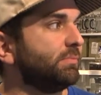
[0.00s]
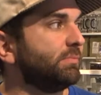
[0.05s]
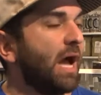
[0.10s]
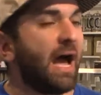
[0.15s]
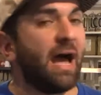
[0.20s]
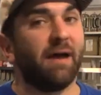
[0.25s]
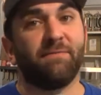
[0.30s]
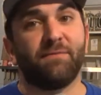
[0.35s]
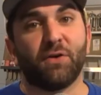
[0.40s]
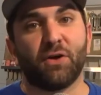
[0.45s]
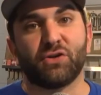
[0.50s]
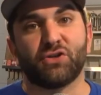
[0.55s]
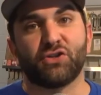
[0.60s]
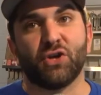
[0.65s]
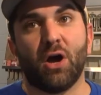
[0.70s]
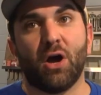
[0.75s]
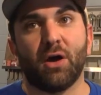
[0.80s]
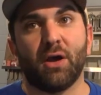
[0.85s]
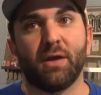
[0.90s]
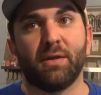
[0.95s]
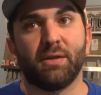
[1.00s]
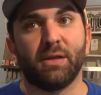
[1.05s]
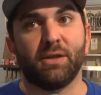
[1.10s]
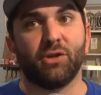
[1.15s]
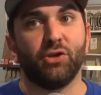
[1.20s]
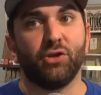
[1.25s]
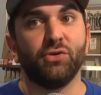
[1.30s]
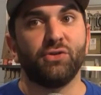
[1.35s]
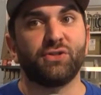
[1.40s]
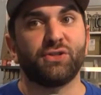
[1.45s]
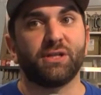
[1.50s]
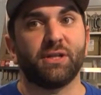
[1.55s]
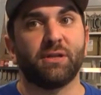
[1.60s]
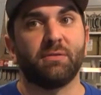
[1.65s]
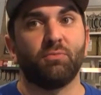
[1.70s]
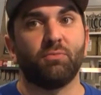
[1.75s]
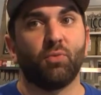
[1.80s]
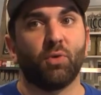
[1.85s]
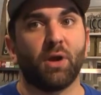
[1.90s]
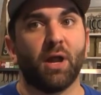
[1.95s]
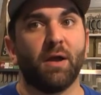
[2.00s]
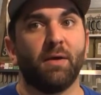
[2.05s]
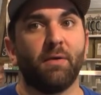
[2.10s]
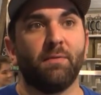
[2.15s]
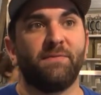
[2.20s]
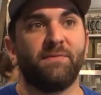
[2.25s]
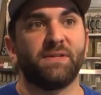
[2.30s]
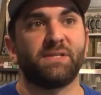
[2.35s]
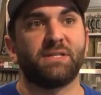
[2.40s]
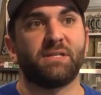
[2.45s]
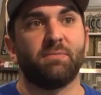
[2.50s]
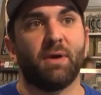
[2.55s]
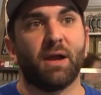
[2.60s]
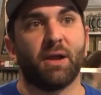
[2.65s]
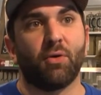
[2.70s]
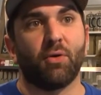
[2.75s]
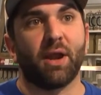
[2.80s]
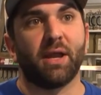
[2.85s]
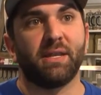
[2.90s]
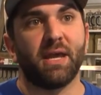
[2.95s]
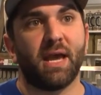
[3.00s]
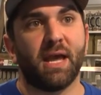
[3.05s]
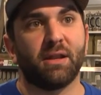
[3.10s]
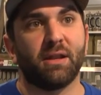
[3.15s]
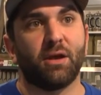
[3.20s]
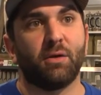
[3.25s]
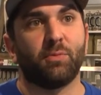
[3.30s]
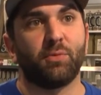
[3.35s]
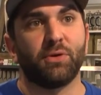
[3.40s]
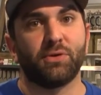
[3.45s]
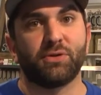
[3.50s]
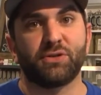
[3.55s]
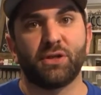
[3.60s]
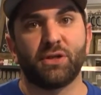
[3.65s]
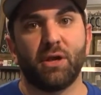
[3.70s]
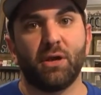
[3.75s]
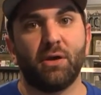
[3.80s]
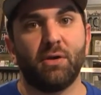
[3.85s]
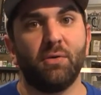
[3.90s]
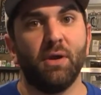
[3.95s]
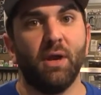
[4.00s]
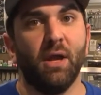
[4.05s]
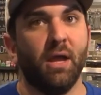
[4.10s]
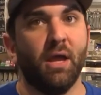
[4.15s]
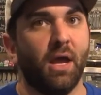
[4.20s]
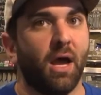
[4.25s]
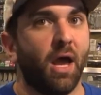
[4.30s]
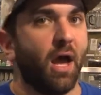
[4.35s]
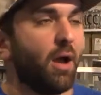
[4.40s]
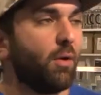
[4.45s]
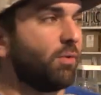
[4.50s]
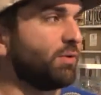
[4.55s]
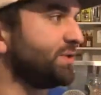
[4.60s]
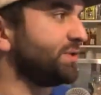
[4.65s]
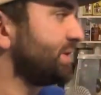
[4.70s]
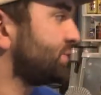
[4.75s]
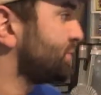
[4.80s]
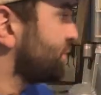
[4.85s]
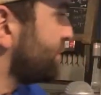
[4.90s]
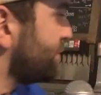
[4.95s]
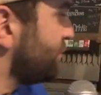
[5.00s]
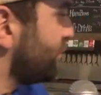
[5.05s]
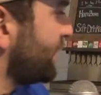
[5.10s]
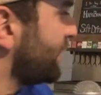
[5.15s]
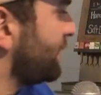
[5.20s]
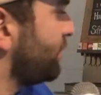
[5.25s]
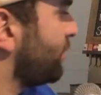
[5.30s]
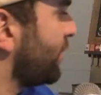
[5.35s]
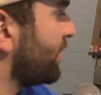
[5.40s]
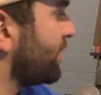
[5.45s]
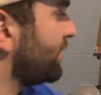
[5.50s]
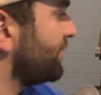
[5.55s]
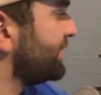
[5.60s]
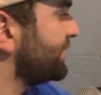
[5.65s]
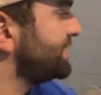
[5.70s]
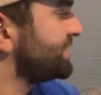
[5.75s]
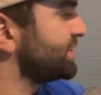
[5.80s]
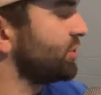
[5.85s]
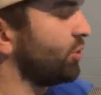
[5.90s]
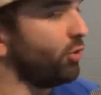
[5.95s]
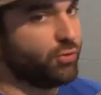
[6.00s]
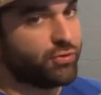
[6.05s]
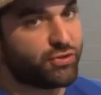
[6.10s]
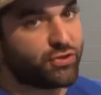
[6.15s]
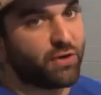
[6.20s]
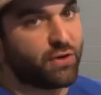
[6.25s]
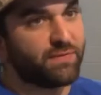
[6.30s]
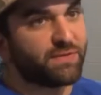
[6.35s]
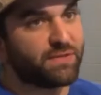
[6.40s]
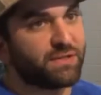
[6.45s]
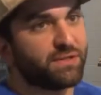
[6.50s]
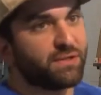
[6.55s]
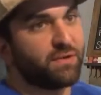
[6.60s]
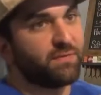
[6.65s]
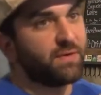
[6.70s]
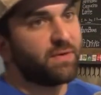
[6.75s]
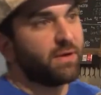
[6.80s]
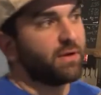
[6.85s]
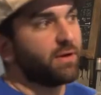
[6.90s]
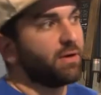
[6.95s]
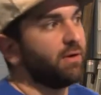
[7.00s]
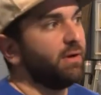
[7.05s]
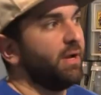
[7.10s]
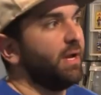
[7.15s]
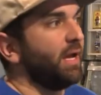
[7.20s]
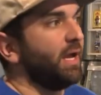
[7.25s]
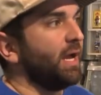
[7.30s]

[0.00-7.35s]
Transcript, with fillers: I first saw it in Houston when I visited my granddad a couple years ago, uh, which that's what we work on these cold surfaces over here.